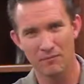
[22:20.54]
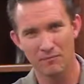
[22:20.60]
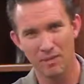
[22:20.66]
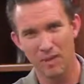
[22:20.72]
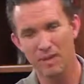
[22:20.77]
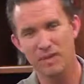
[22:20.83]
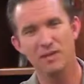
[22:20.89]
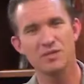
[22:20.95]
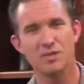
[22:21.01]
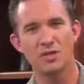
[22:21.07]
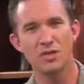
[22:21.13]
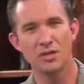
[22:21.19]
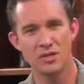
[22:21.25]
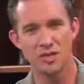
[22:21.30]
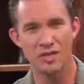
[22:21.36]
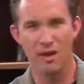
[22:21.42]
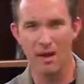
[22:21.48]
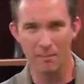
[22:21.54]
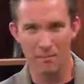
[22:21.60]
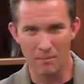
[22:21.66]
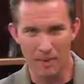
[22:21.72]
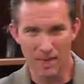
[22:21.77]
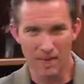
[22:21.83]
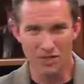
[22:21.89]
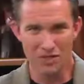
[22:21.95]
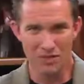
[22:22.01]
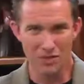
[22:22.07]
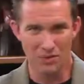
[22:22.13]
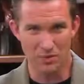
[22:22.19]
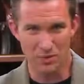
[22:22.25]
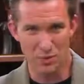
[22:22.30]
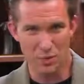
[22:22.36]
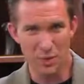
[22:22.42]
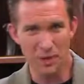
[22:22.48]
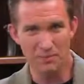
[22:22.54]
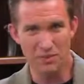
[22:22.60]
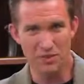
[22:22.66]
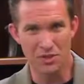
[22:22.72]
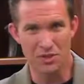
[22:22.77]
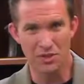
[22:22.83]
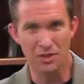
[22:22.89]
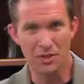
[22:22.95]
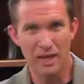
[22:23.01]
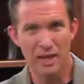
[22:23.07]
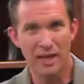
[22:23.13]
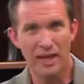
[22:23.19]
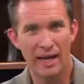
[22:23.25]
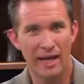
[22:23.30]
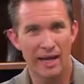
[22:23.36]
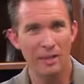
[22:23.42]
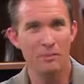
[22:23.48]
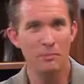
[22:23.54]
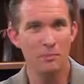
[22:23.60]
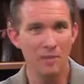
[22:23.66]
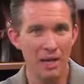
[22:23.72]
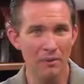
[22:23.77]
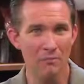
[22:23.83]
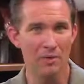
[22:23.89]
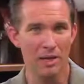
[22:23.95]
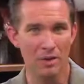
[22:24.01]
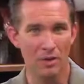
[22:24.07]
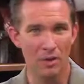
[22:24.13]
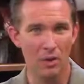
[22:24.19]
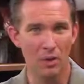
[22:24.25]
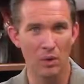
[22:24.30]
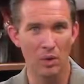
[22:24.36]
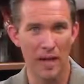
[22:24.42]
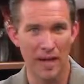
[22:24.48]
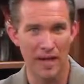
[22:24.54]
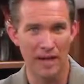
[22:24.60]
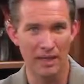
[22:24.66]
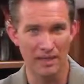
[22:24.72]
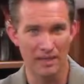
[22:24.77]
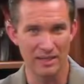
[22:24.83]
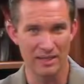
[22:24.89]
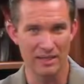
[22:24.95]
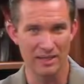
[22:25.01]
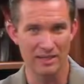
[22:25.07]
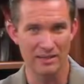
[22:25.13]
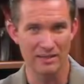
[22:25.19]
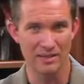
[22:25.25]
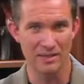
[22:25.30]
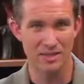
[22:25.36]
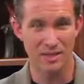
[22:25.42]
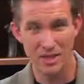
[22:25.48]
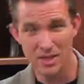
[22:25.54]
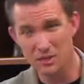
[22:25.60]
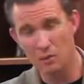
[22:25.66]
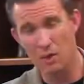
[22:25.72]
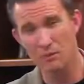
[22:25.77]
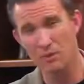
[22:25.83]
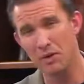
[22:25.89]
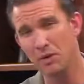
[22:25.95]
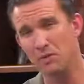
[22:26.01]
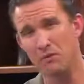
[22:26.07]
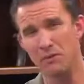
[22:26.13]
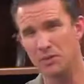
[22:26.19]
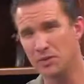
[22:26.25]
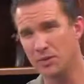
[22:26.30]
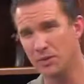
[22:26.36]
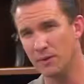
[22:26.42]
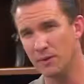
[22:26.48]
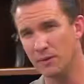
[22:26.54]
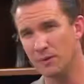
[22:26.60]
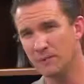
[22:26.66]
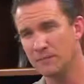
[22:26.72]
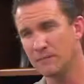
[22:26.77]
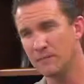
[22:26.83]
friend, it's just not based on Scripture and biblical ideas. Here's what we know for sure